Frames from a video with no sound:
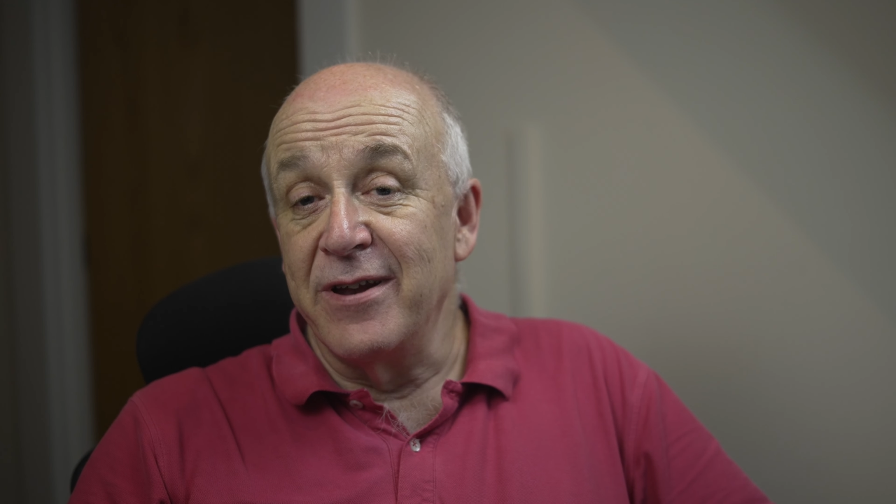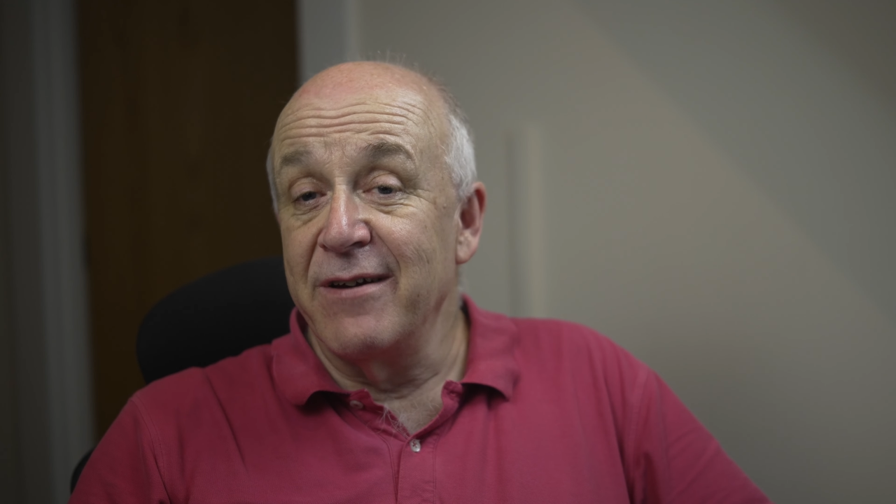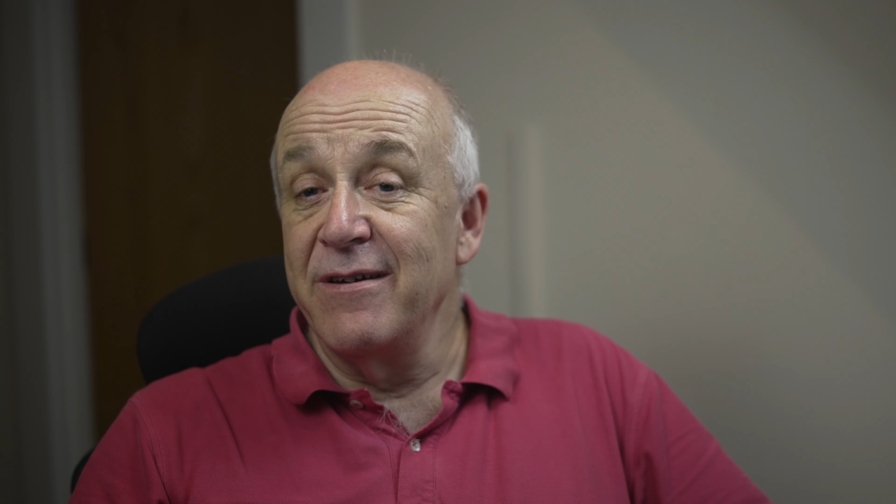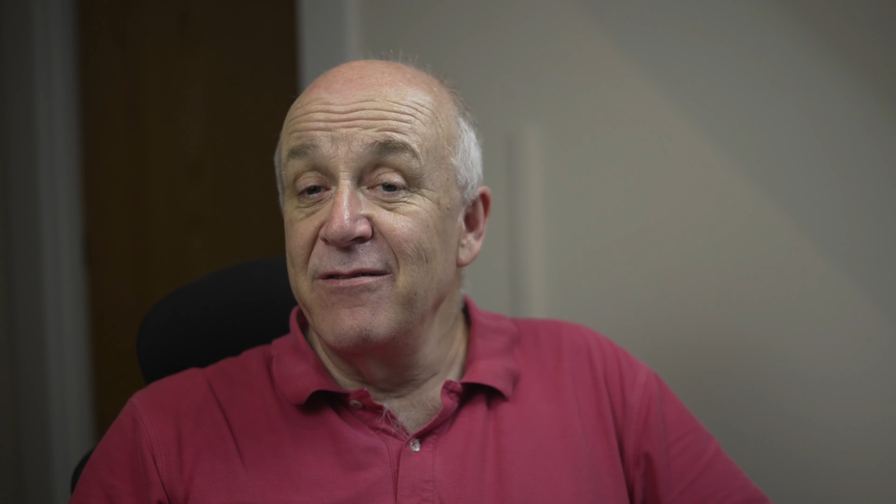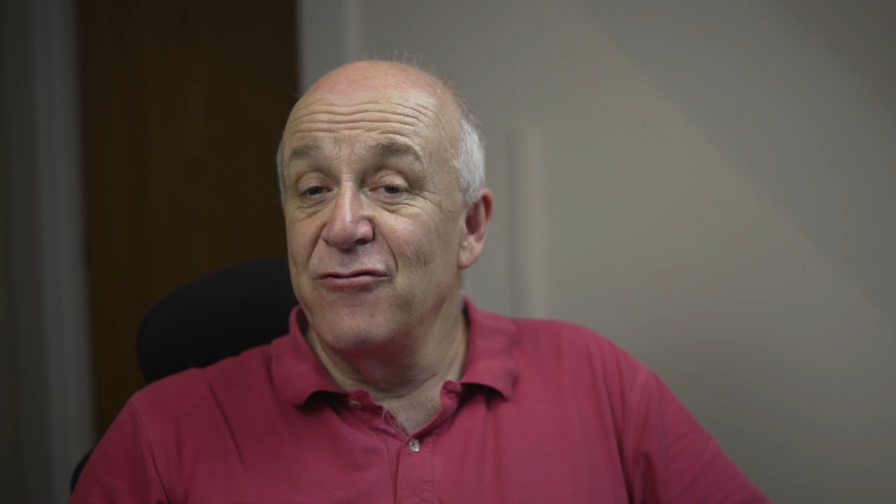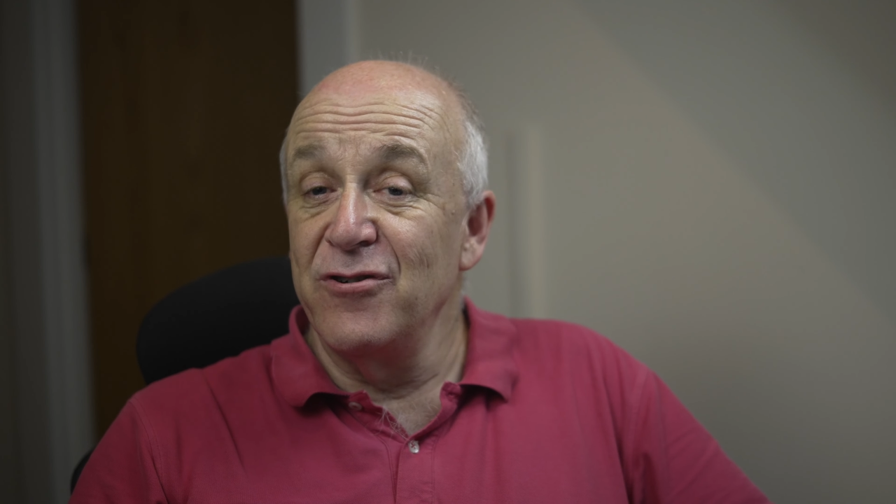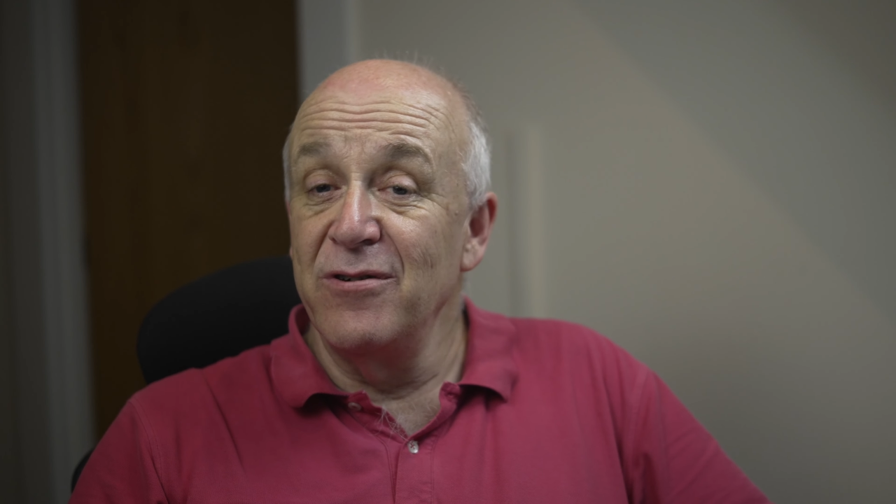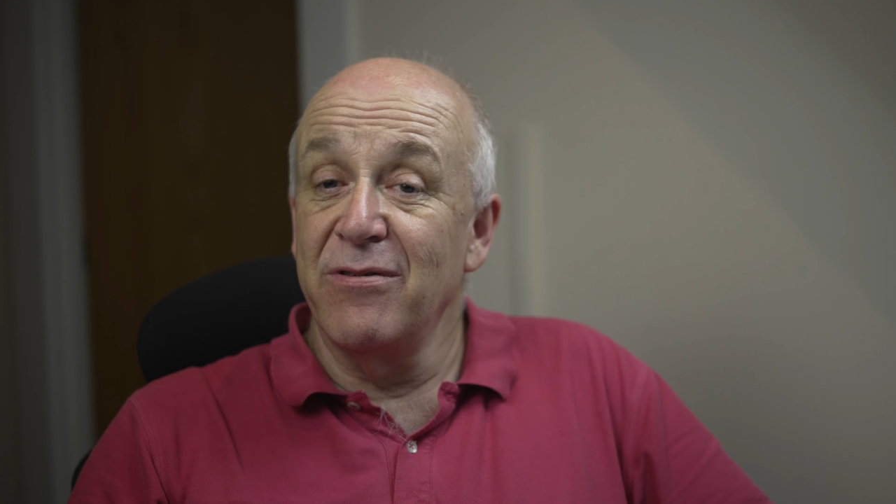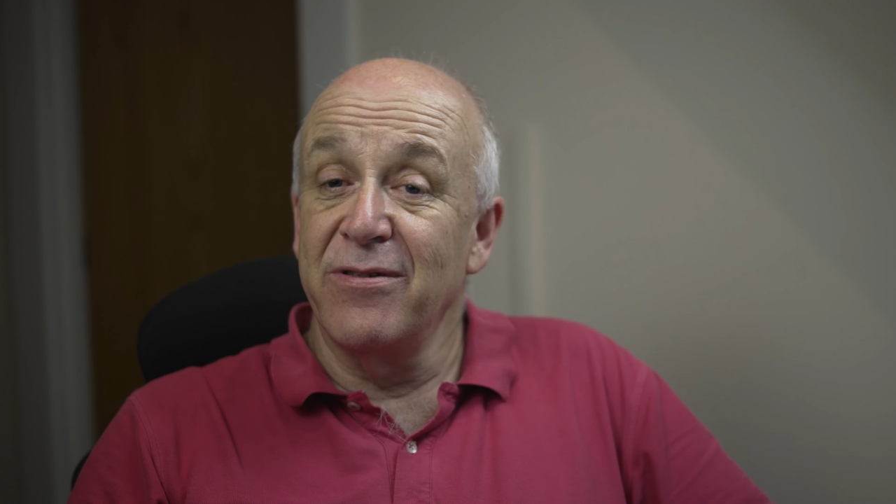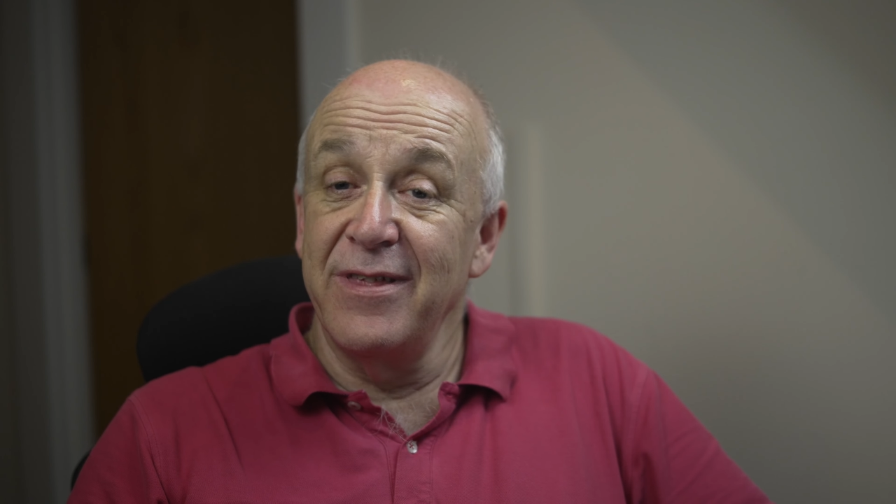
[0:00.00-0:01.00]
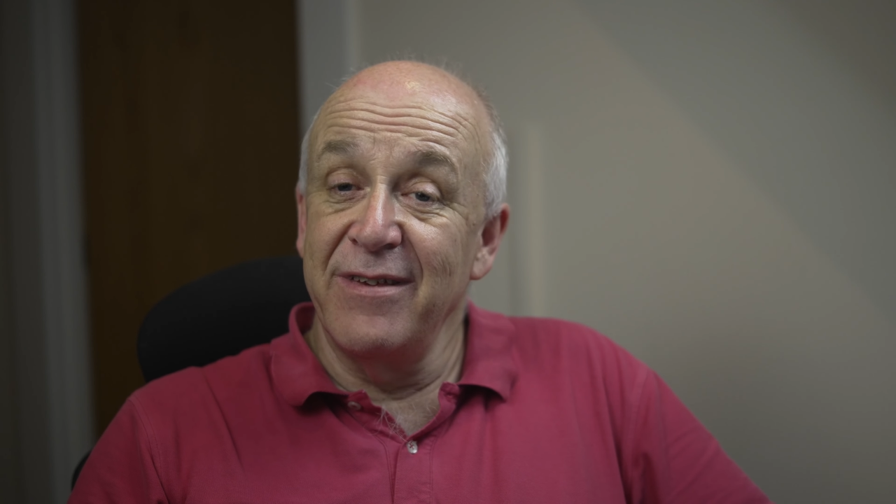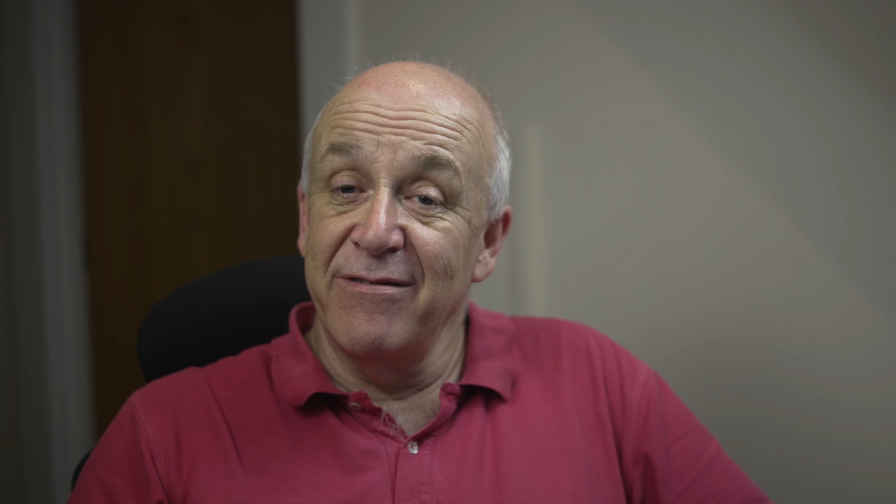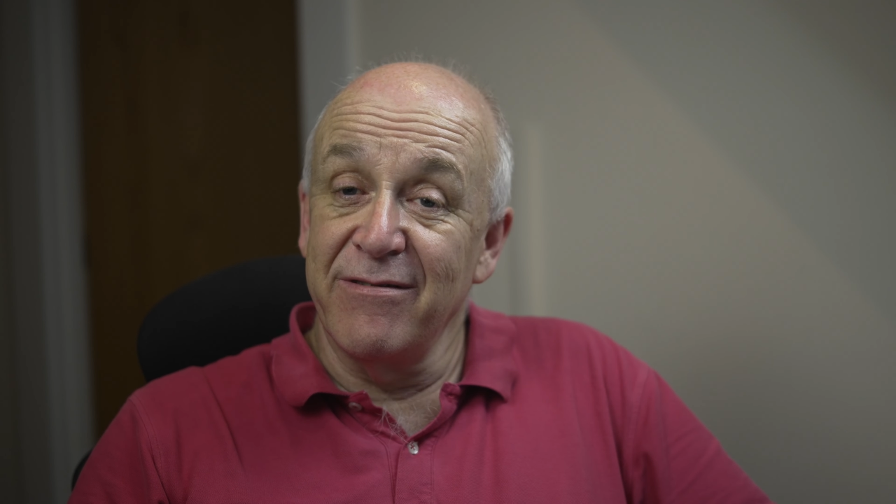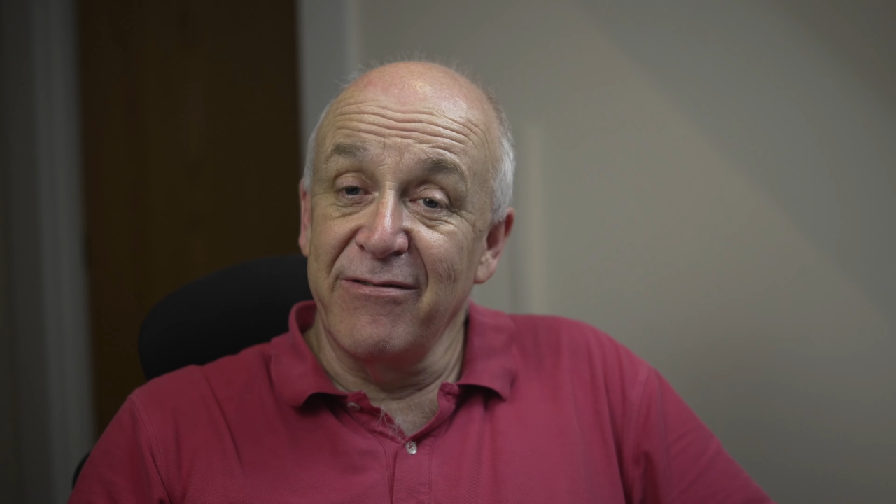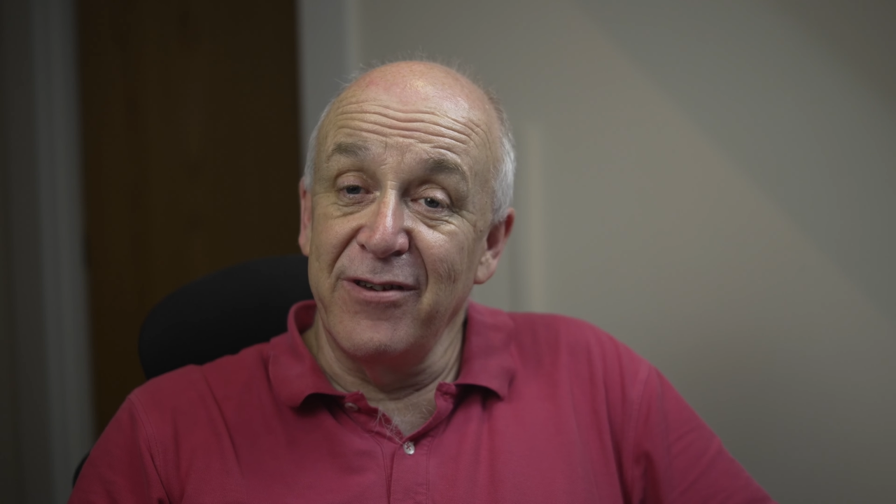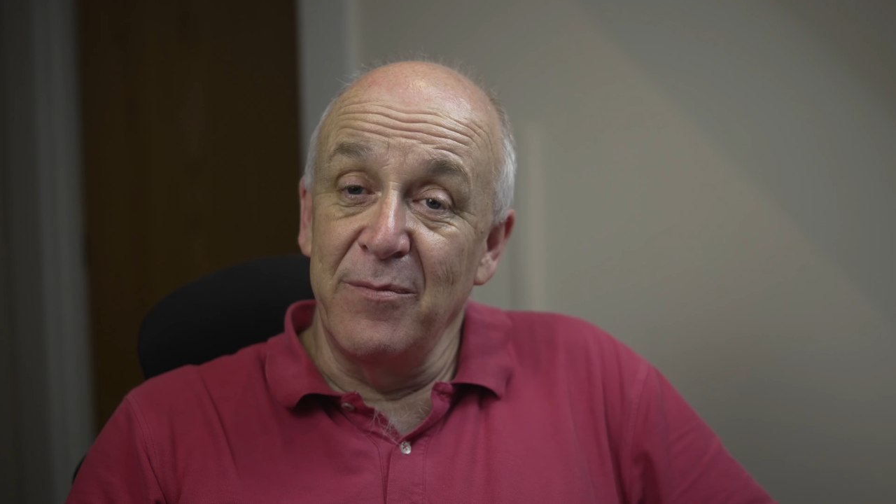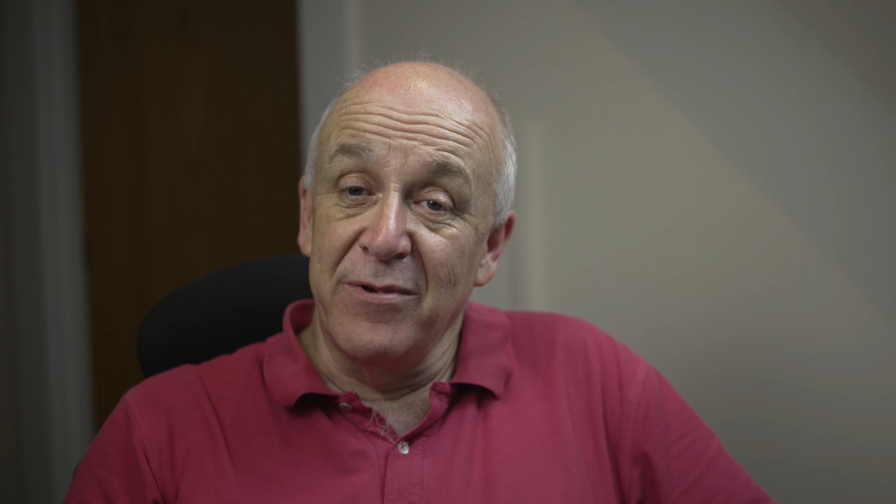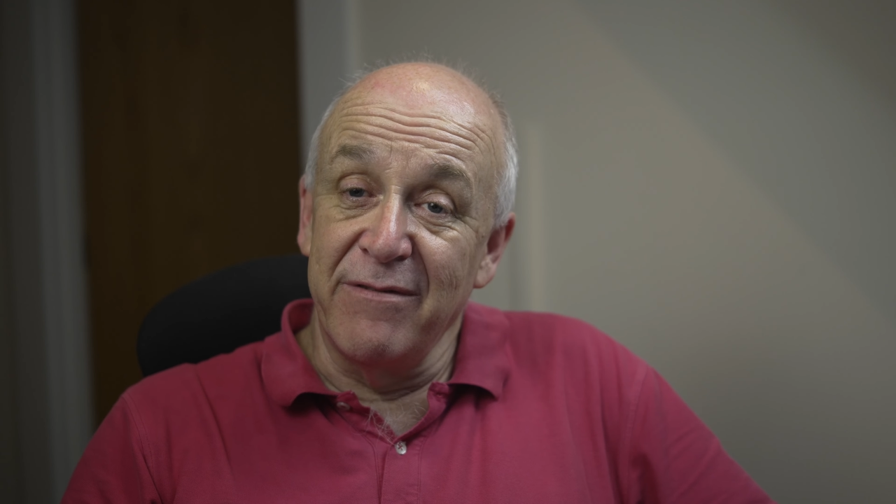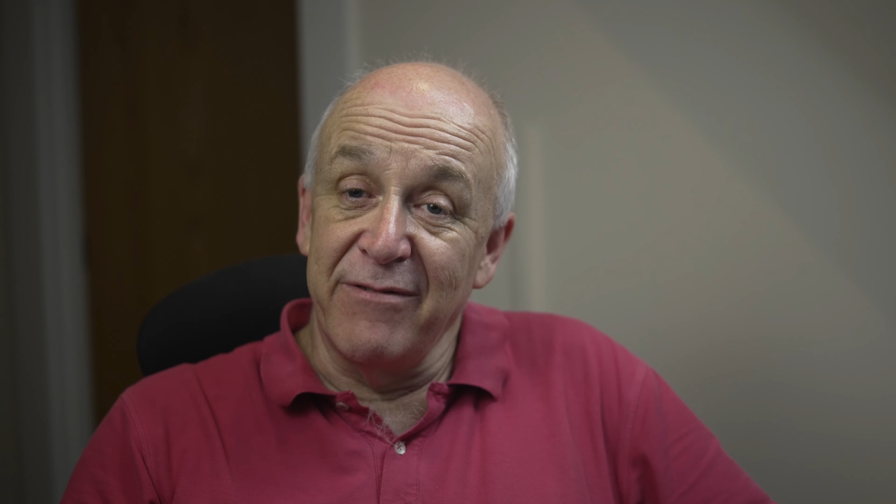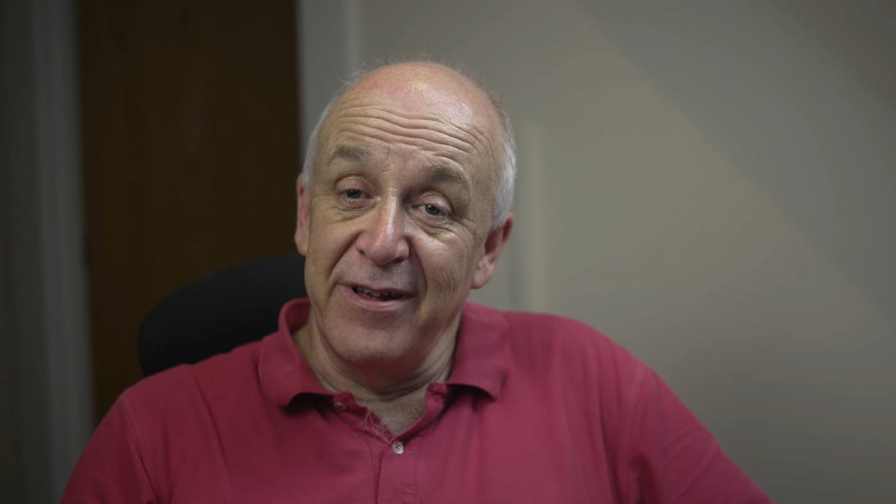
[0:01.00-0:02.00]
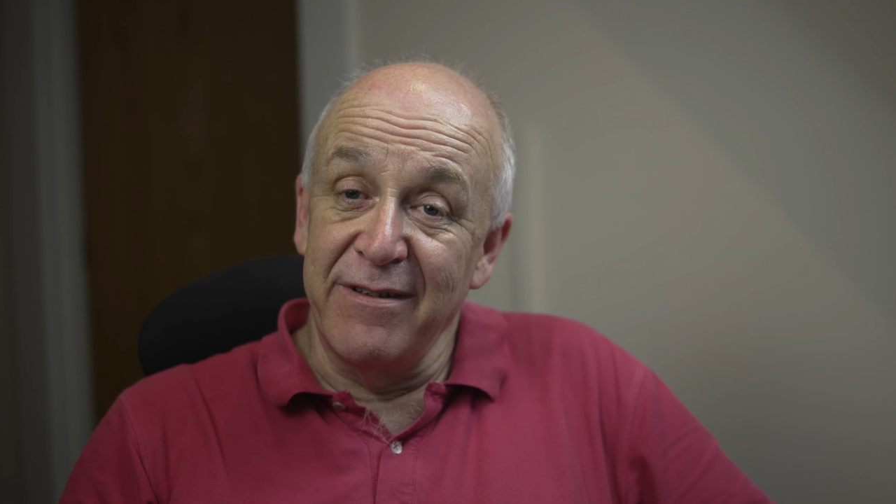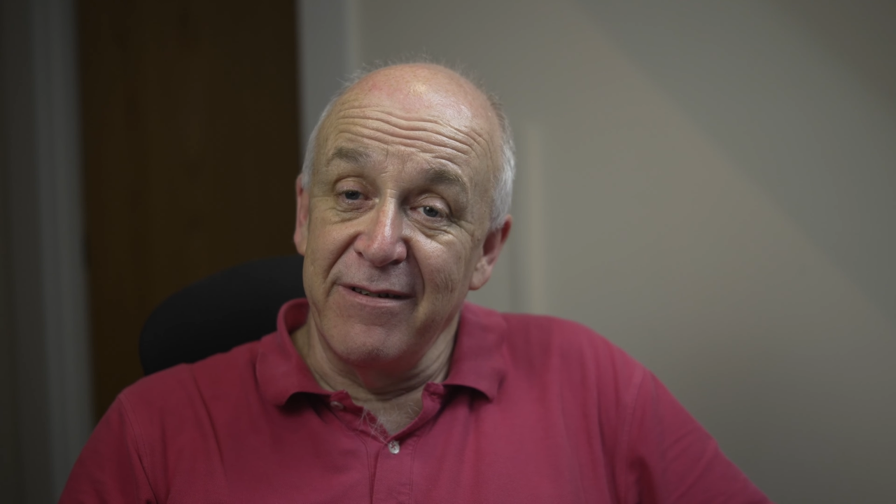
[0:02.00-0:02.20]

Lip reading: Now, in truth, this is a simple event